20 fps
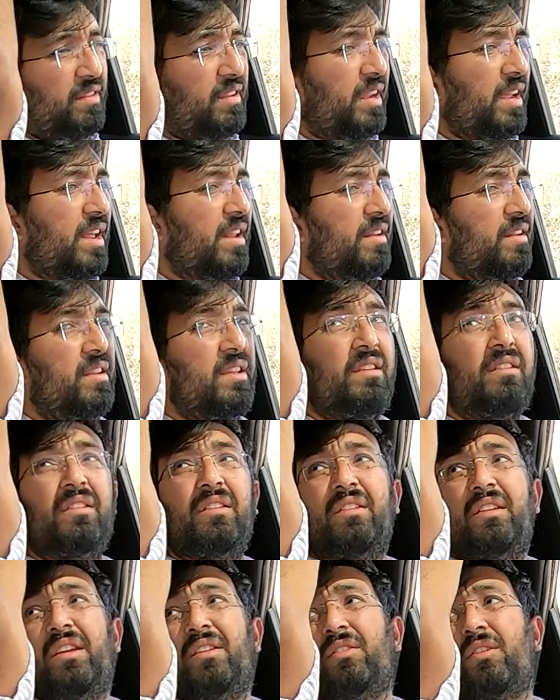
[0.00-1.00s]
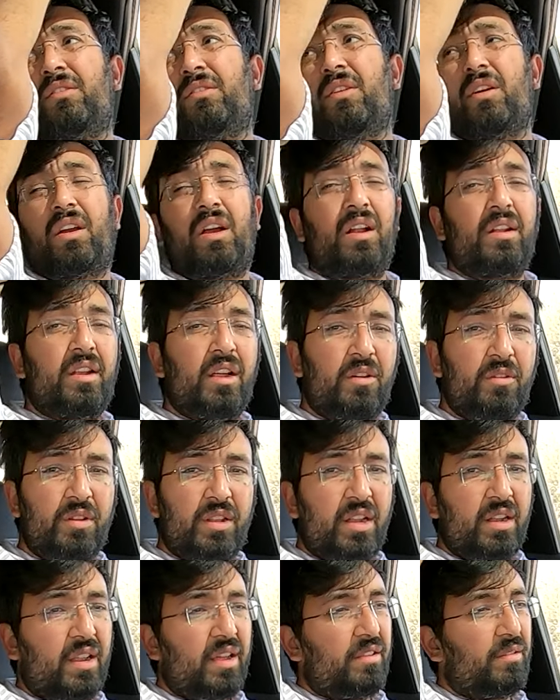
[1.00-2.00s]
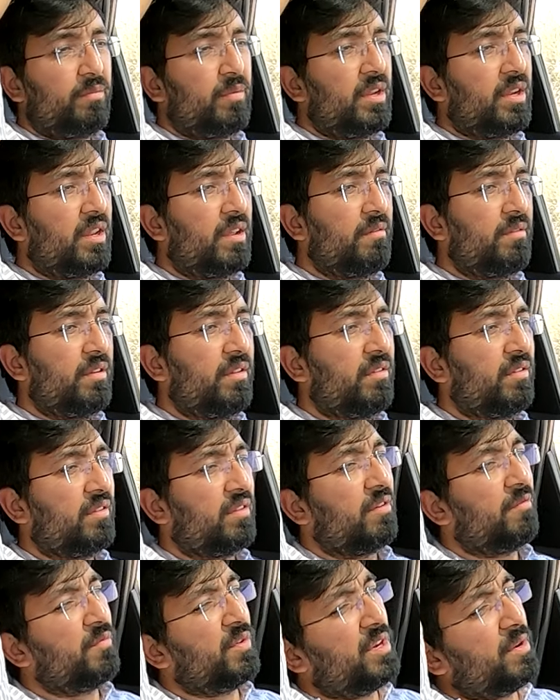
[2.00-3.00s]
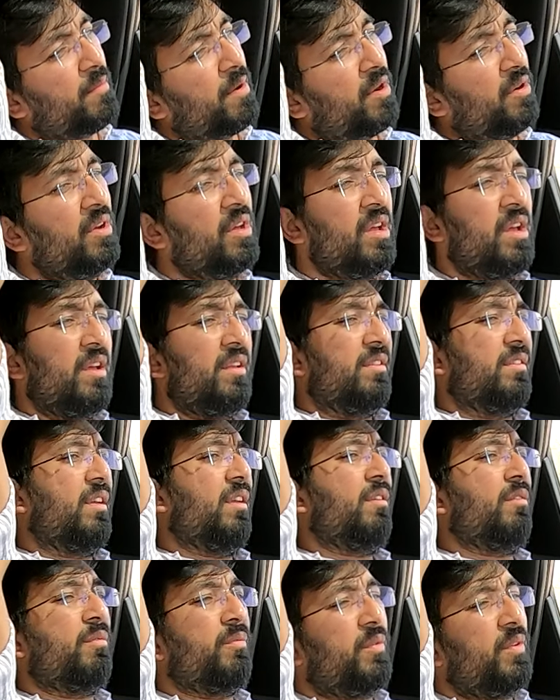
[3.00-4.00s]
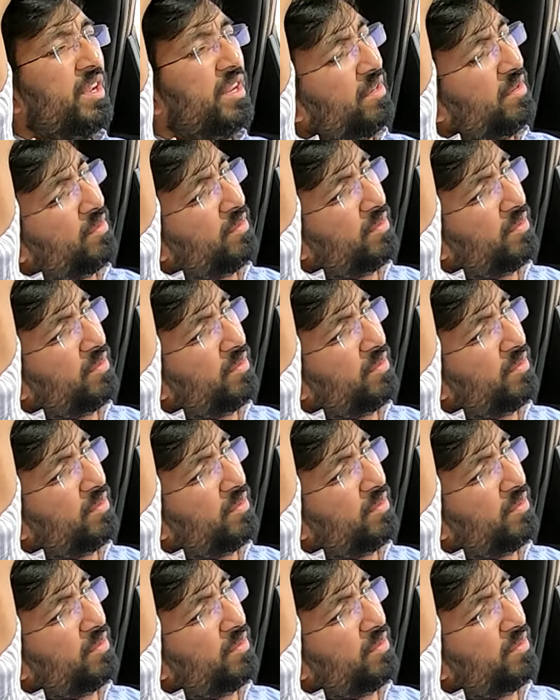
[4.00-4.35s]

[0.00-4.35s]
again decent. There's also a cutout that has been given, so someone about 6 feet